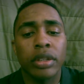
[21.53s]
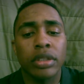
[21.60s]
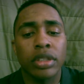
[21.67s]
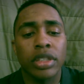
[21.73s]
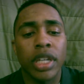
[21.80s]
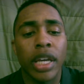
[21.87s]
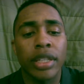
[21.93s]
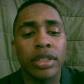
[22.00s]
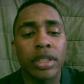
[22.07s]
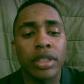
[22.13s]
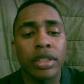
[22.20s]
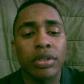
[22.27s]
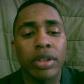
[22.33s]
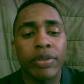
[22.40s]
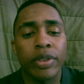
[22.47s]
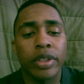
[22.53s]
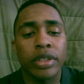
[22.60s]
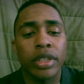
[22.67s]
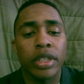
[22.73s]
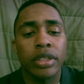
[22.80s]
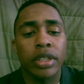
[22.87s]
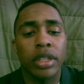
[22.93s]
there's a chance that these
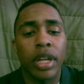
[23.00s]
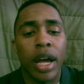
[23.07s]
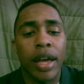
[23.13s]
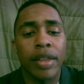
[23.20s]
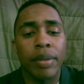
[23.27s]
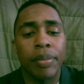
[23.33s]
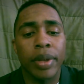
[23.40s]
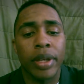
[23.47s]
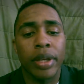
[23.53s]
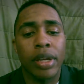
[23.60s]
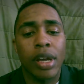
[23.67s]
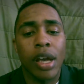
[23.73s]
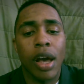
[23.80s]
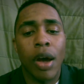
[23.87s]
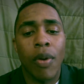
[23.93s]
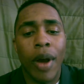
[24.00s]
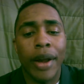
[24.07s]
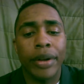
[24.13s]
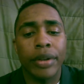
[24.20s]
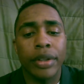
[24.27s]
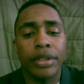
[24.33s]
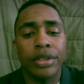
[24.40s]
refugees could either be
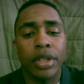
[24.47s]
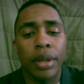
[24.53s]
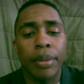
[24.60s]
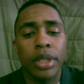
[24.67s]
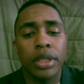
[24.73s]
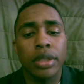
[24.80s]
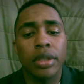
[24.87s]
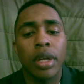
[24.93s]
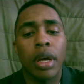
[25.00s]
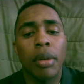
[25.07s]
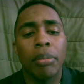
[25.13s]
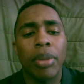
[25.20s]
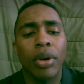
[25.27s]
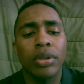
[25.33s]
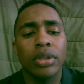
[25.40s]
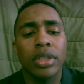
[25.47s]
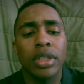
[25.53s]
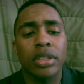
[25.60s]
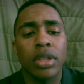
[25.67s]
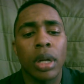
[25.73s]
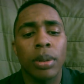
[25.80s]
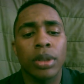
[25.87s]
radical extremists posing
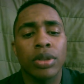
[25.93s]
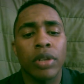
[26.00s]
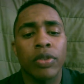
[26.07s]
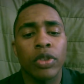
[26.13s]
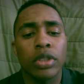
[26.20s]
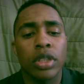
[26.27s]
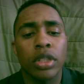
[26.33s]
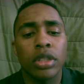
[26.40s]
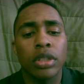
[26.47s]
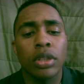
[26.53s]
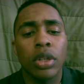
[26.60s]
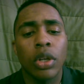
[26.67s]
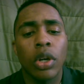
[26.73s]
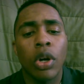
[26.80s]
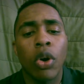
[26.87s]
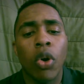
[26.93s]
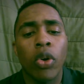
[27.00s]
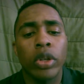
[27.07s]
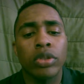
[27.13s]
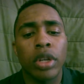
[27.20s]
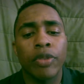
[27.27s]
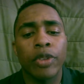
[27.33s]
as harmless refugees, or
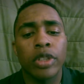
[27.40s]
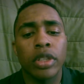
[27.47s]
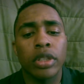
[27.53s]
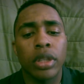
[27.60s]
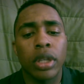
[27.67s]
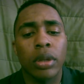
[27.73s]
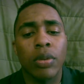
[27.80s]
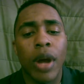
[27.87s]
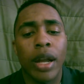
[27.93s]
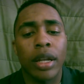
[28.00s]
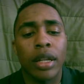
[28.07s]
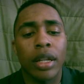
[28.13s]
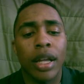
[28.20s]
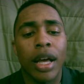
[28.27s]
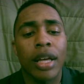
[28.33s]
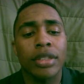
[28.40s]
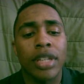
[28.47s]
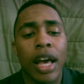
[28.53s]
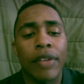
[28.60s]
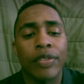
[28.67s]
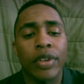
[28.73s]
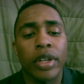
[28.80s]
these refugees could radicalize
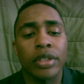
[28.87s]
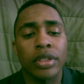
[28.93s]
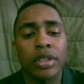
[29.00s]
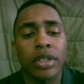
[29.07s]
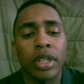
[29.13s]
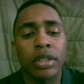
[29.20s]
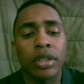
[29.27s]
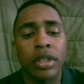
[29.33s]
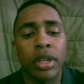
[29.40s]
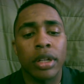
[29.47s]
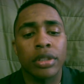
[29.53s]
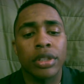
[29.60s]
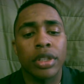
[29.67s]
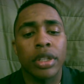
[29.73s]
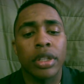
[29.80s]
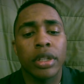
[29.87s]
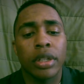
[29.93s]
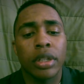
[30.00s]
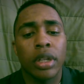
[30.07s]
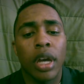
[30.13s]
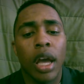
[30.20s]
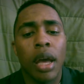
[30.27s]
after entrance into the country.
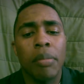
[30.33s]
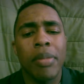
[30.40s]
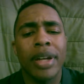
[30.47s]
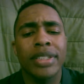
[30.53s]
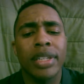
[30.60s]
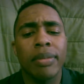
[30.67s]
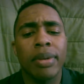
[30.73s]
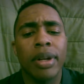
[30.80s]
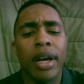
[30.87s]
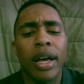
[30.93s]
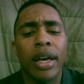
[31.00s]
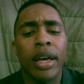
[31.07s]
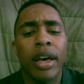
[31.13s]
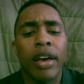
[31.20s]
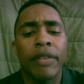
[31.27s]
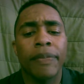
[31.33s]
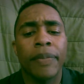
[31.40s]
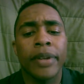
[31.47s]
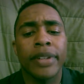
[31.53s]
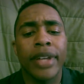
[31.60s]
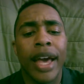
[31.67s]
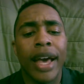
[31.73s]
My team and I have
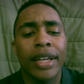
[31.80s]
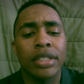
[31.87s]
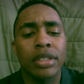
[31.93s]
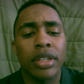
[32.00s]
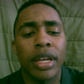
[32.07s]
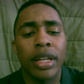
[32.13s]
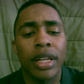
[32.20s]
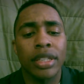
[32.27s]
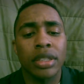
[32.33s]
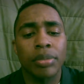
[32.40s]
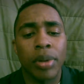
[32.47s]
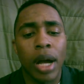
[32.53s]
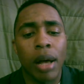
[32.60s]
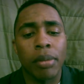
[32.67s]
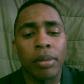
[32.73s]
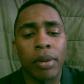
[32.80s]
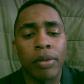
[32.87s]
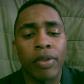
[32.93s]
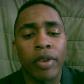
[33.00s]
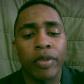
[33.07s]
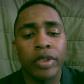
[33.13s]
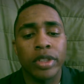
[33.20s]
been tasked to analyze the problem
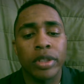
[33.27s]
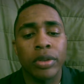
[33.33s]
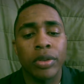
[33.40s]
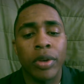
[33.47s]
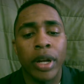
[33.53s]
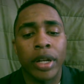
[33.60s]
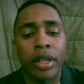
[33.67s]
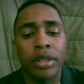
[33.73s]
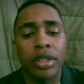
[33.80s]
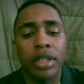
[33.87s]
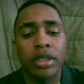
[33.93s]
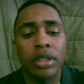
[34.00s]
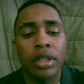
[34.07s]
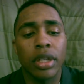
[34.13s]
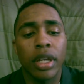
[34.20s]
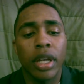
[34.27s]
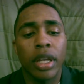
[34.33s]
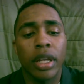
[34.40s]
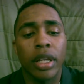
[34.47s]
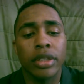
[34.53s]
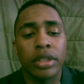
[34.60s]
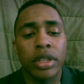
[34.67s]
of refugee radicalization
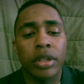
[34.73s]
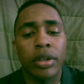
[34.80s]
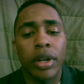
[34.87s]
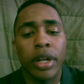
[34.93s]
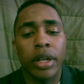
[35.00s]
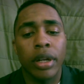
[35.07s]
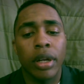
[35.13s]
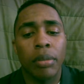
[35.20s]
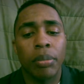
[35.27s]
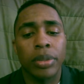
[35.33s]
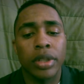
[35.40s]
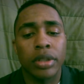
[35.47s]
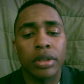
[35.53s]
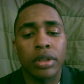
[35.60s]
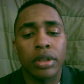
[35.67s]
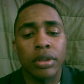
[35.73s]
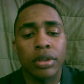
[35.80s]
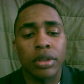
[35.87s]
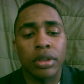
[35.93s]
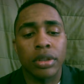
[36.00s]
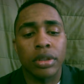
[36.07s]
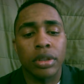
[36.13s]
and generate potential
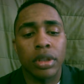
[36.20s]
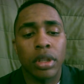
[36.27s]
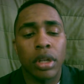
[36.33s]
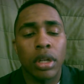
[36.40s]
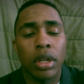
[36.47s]
solutions.